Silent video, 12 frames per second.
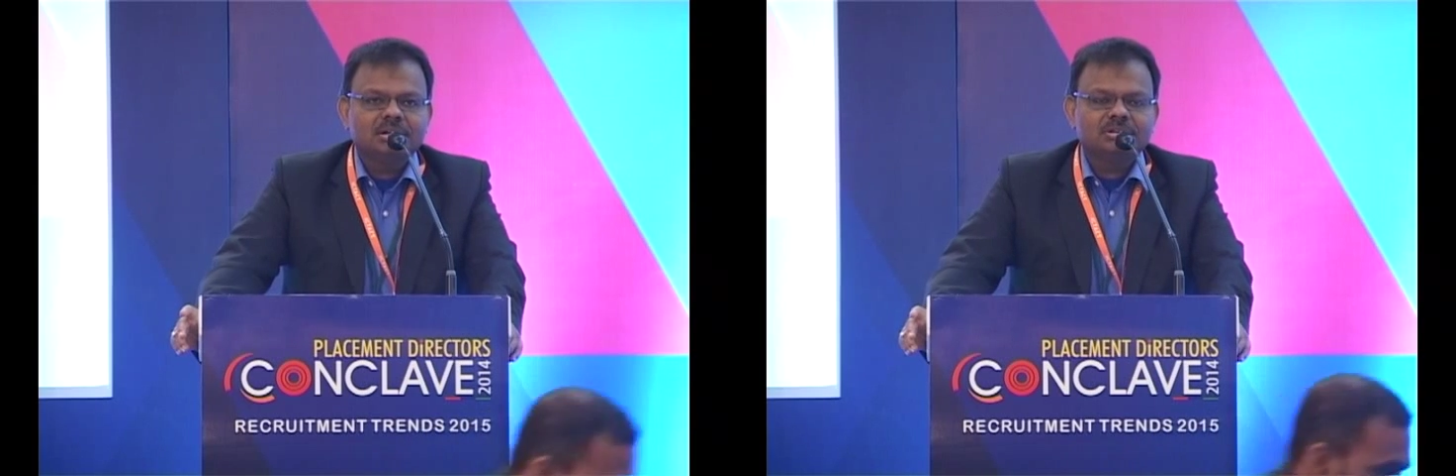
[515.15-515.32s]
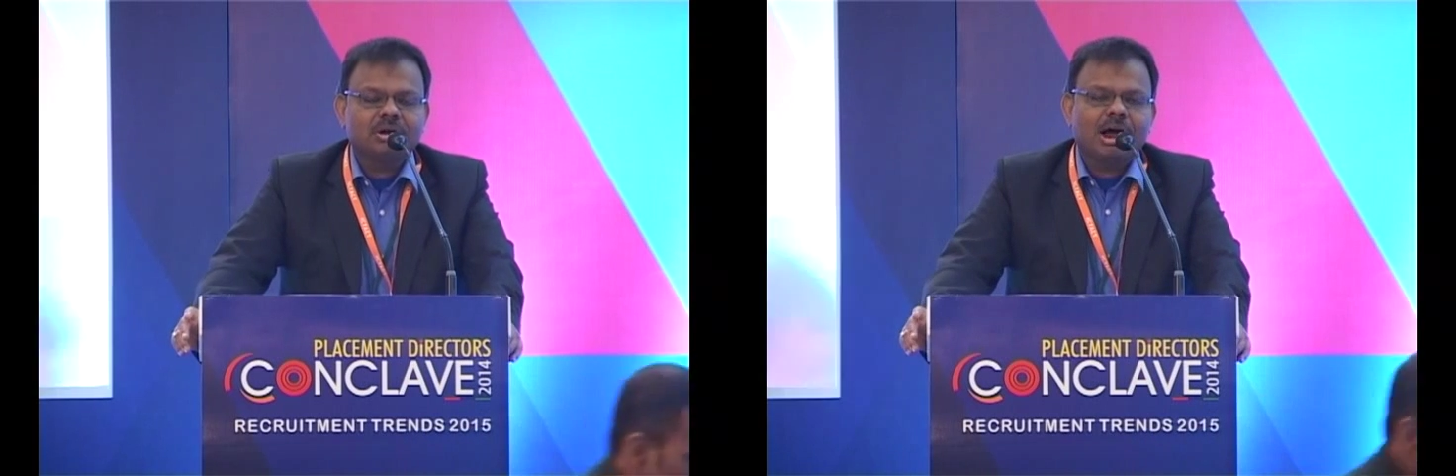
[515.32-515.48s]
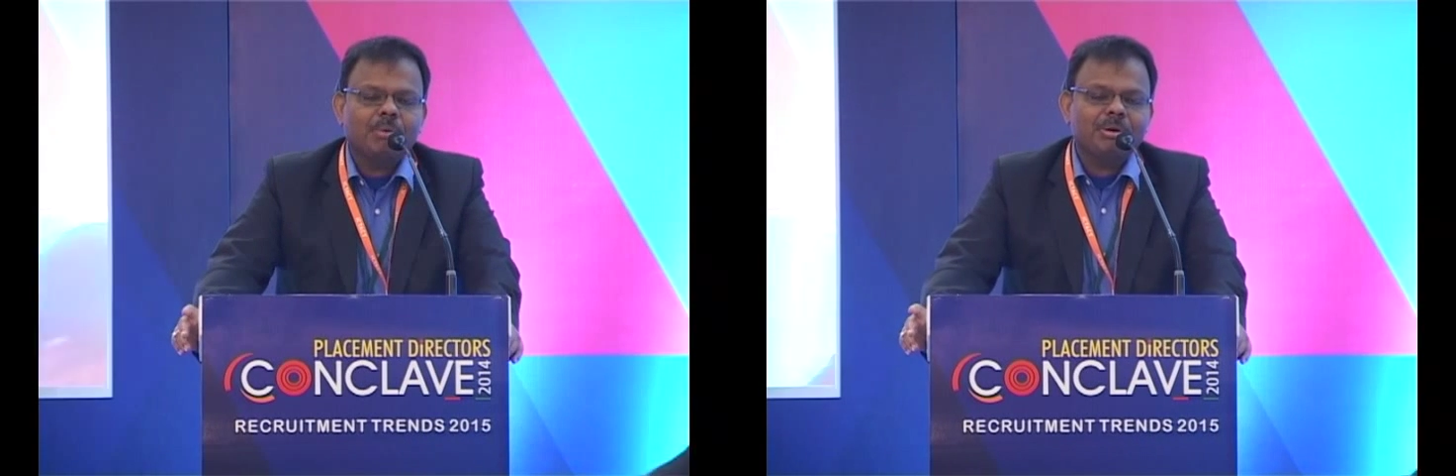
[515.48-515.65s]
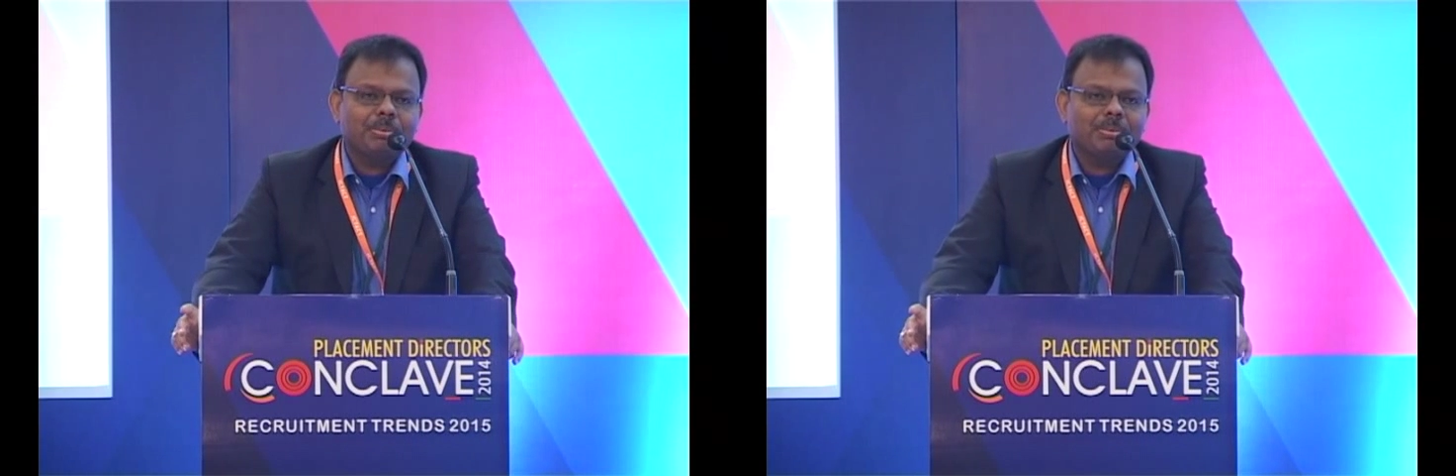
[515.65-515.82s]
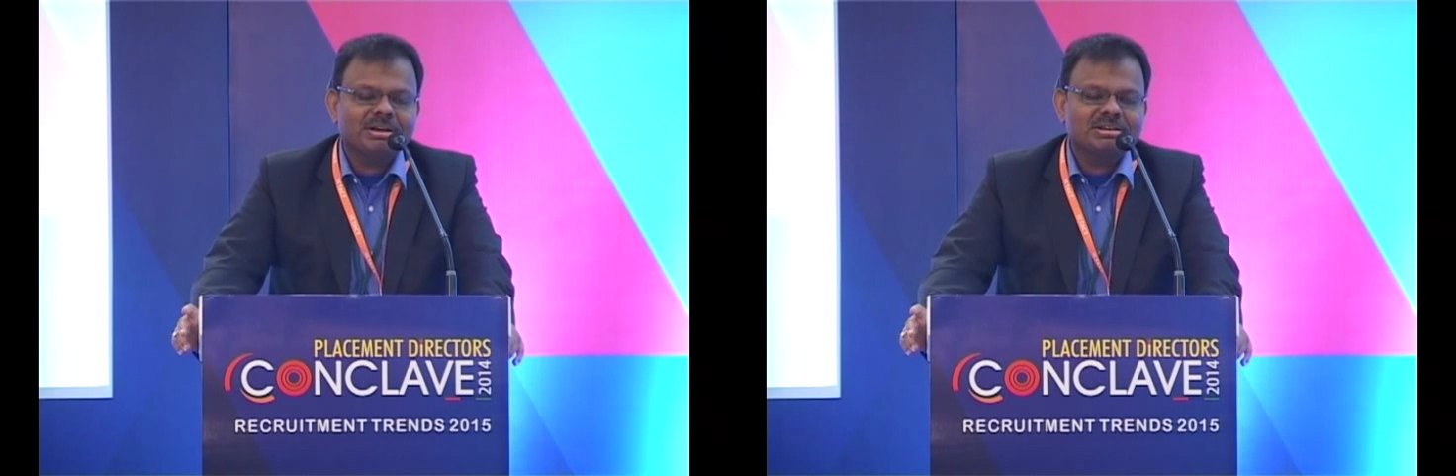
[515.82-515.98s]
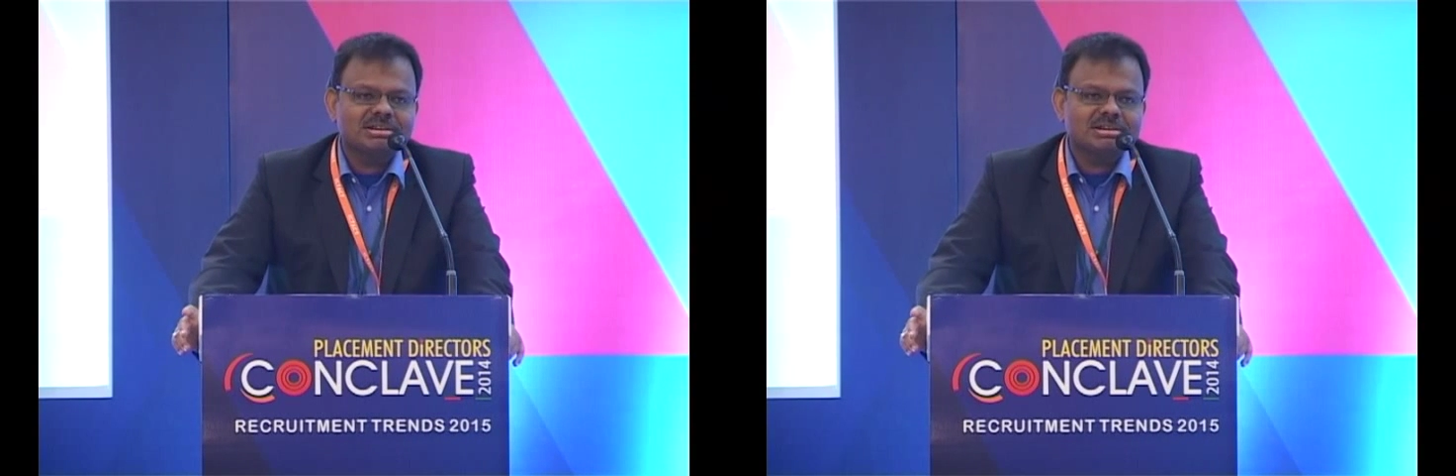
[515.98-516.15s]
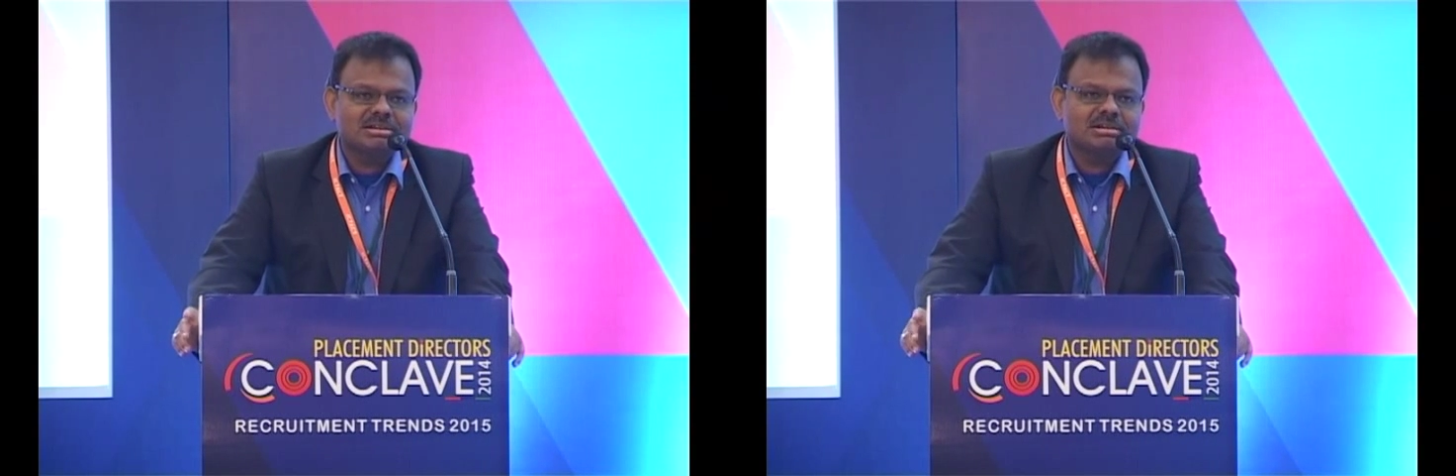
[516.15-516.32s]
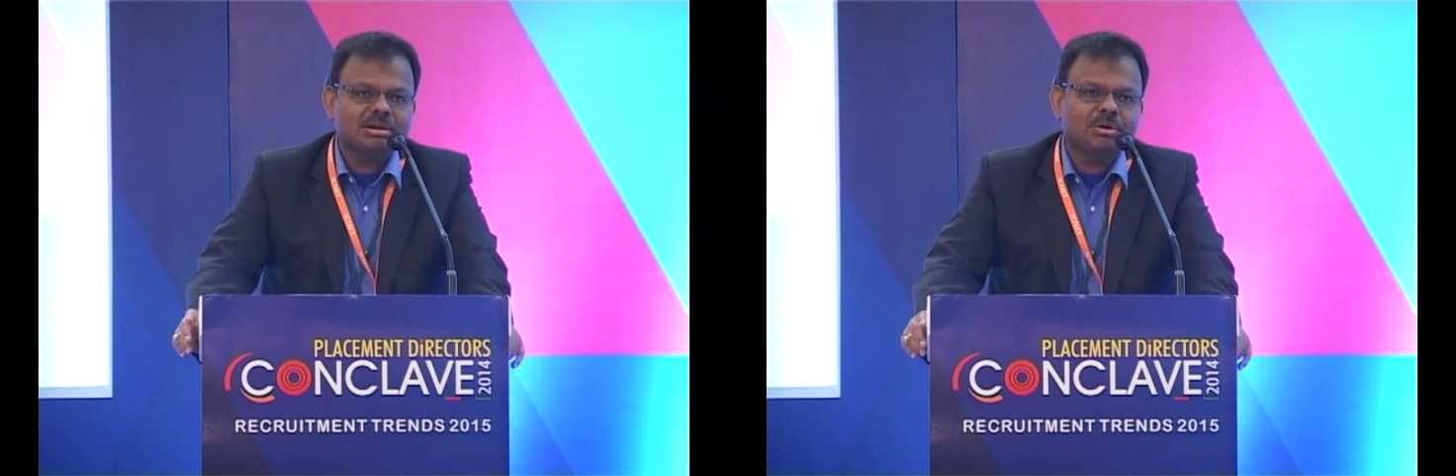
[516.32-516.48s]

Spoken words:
So how it works is,